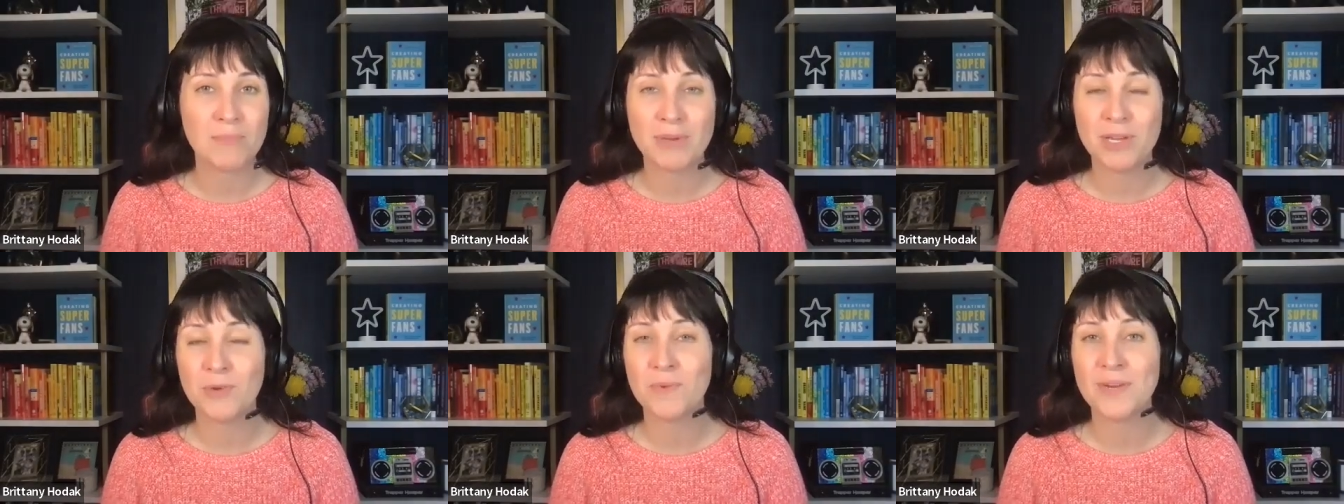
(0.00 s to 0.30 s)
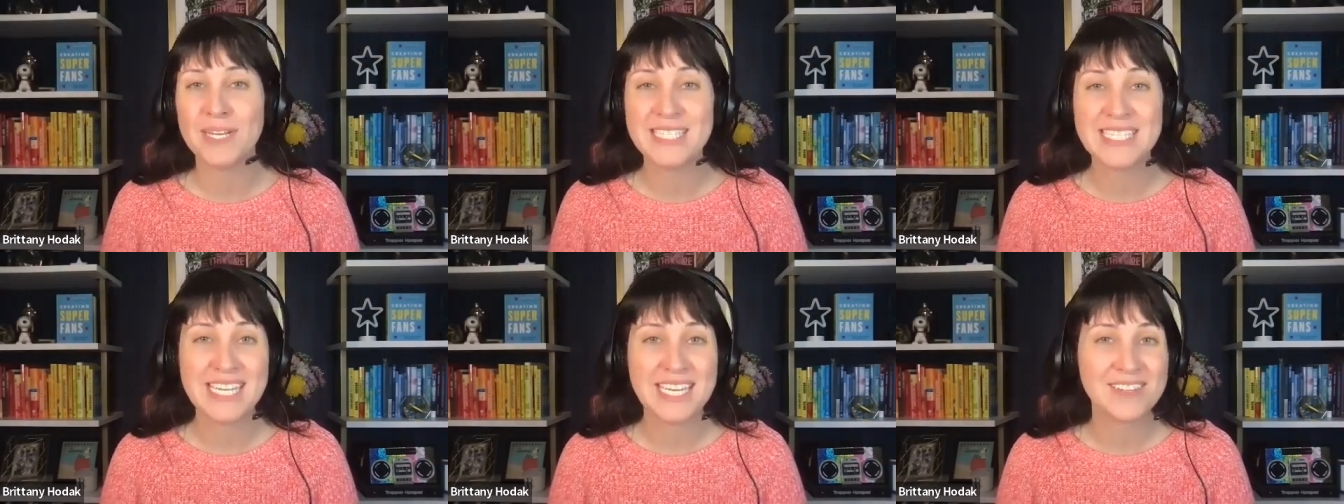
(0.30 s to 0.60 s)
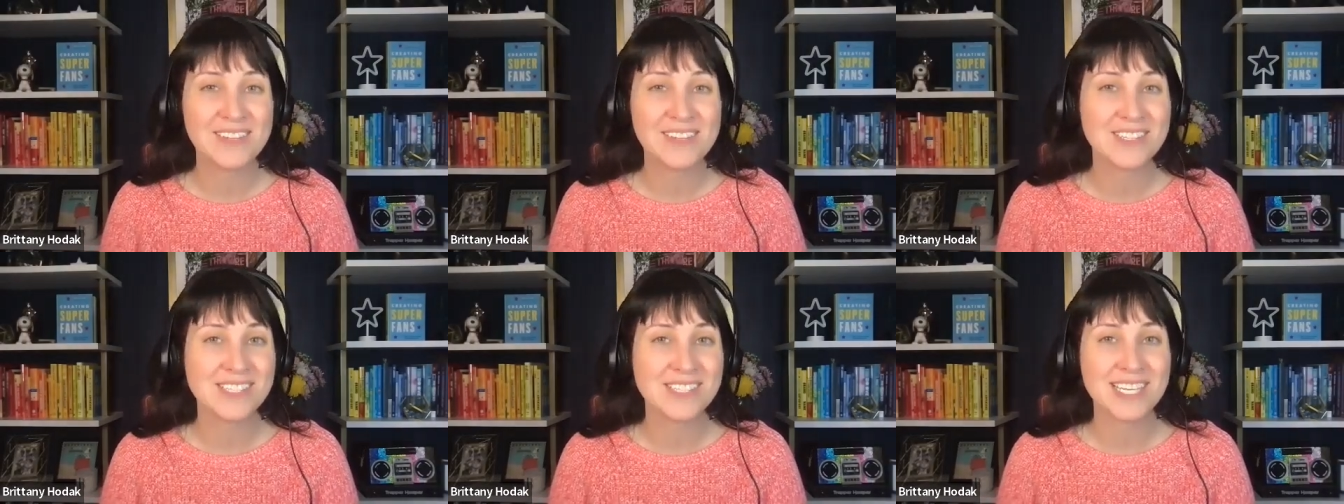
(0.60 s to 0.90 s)
big
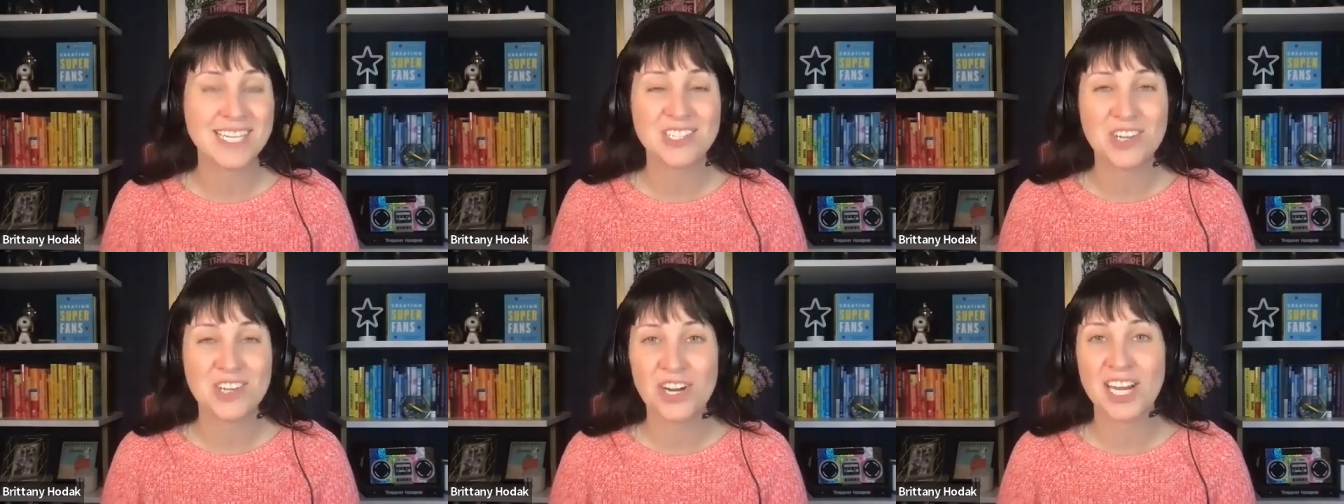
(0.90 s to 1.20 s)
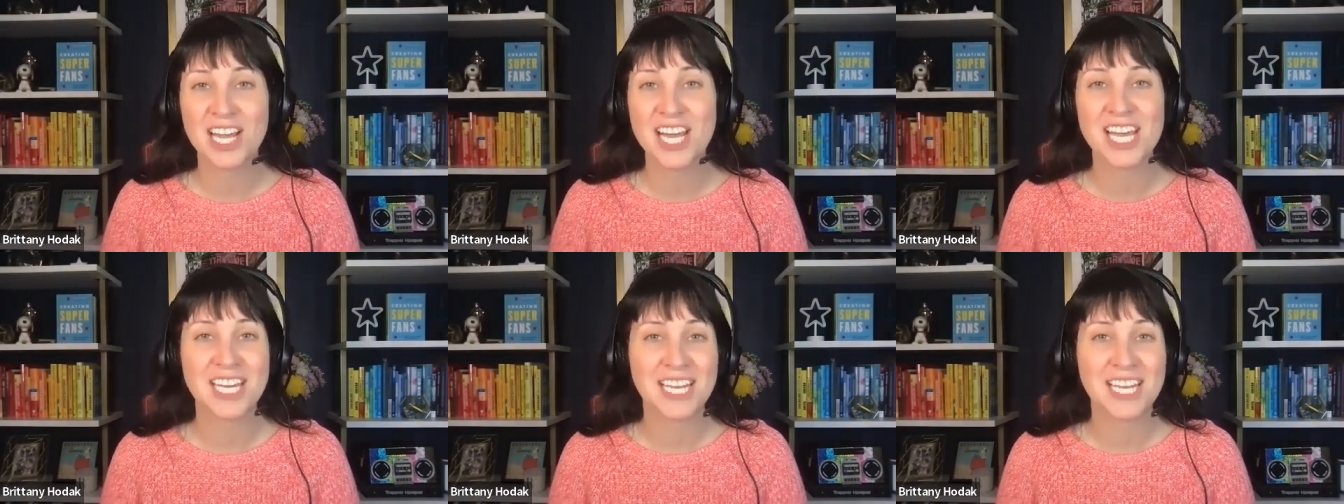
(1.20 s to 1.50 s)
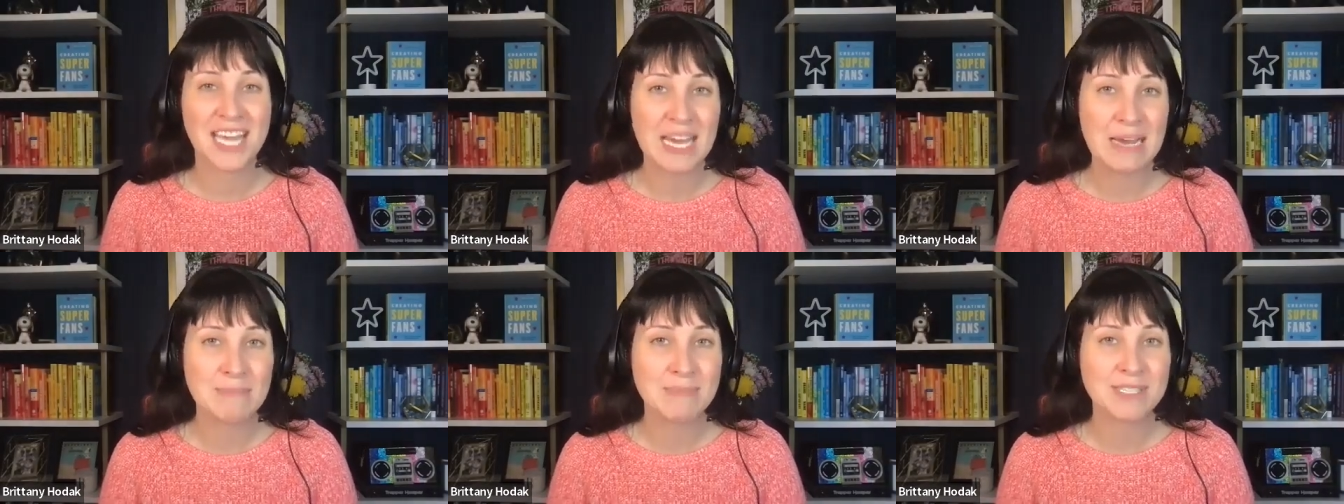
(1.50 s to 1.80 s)
retailers like Target and
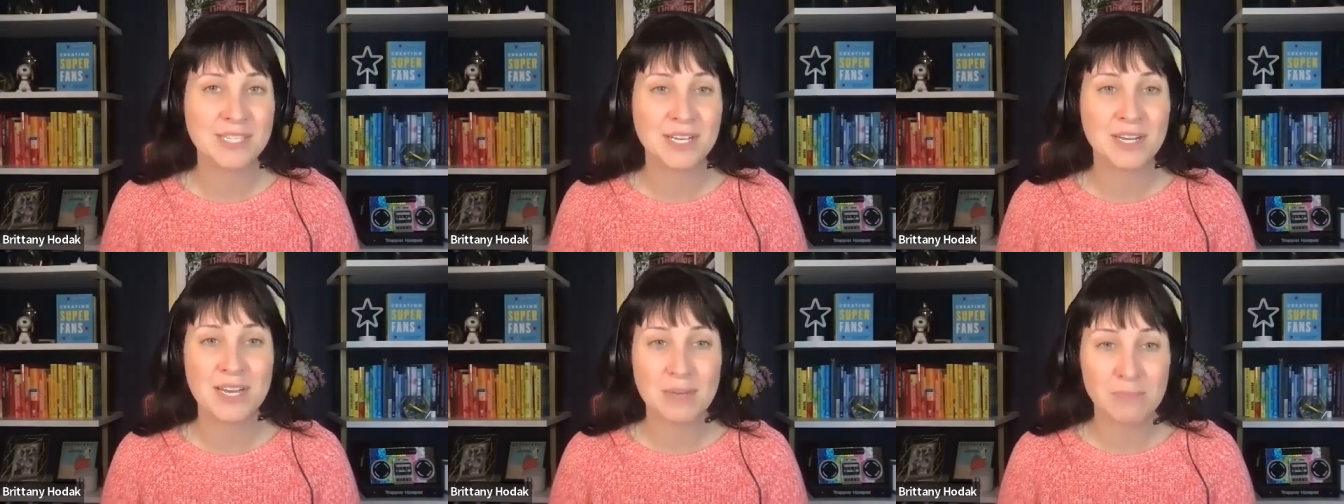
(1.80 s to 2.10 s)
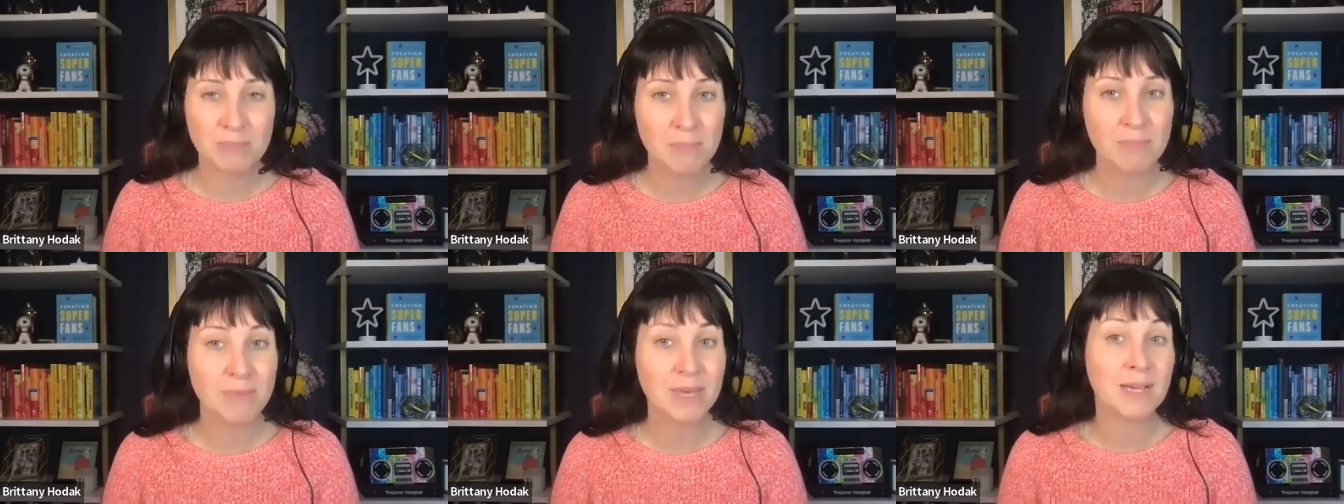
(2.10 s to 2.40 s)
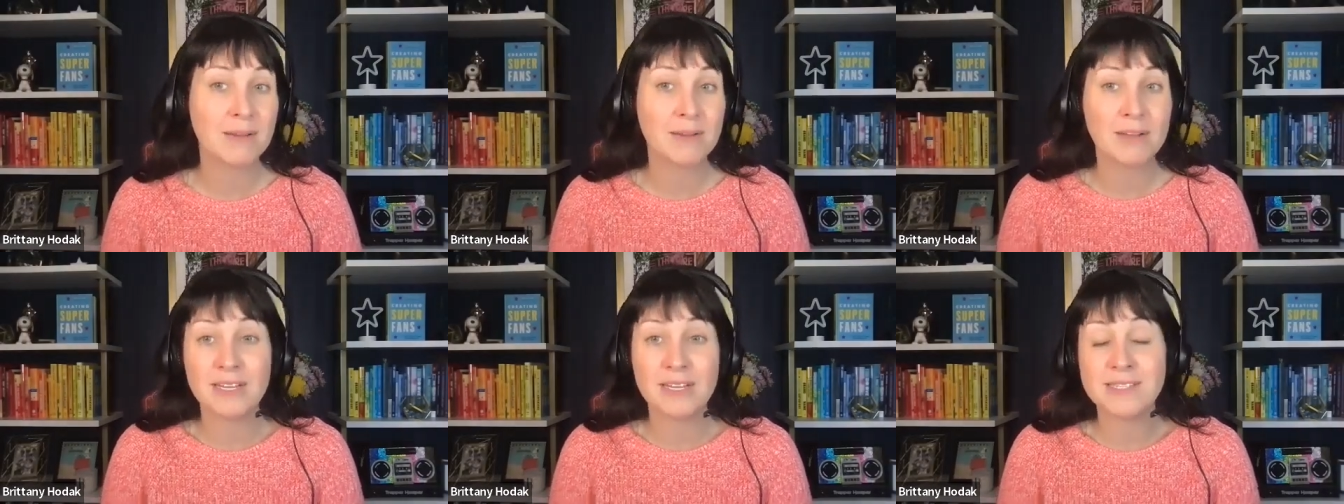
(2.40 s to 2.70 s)
Amazon, but
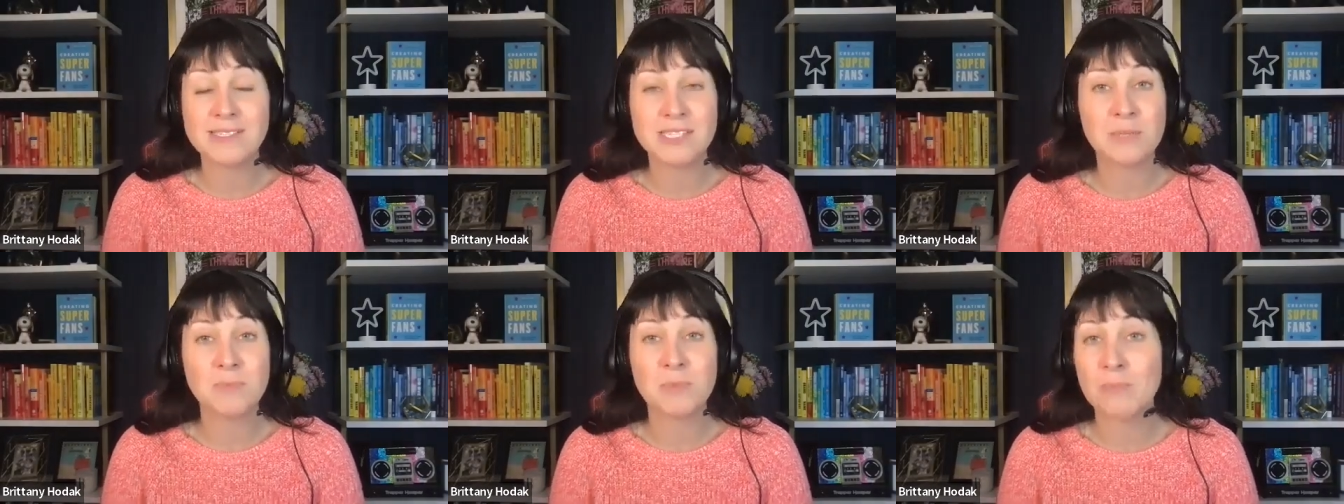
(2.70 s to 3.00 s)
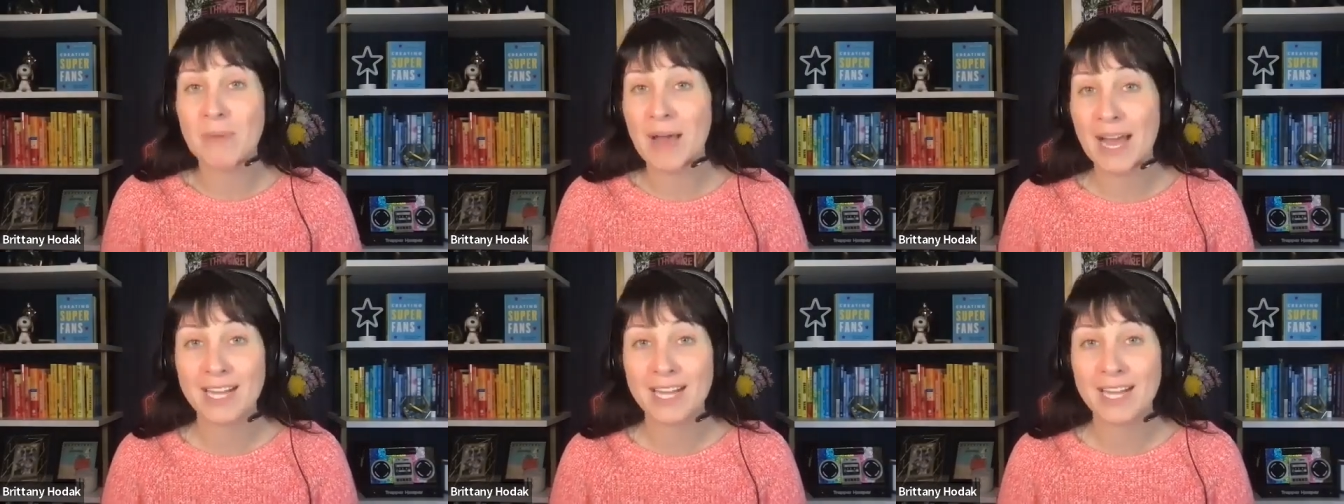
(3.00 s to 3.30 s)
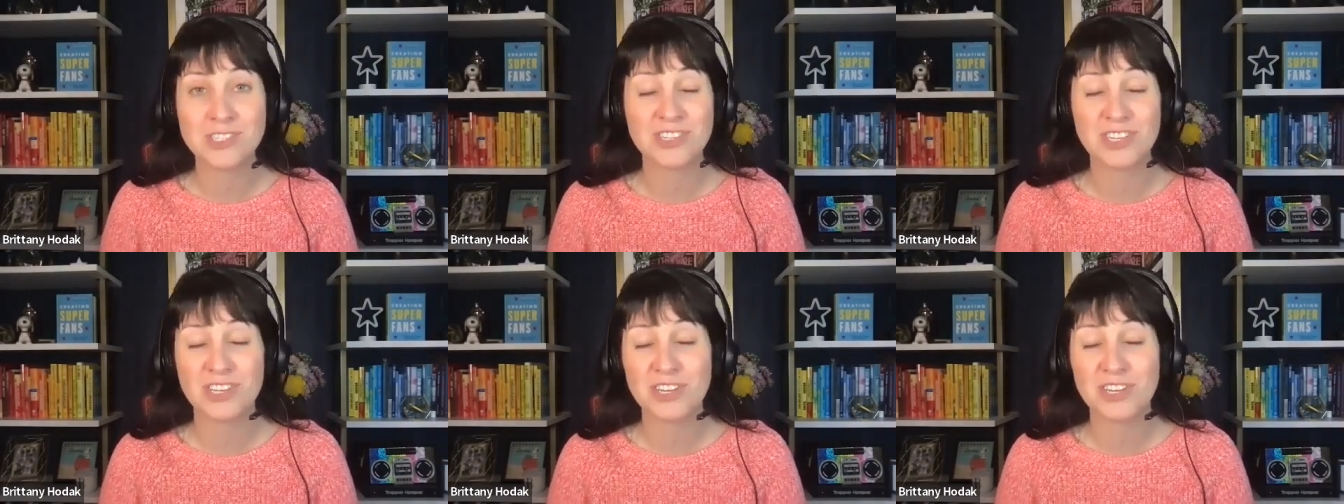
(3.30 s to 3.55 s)
big consumer packaged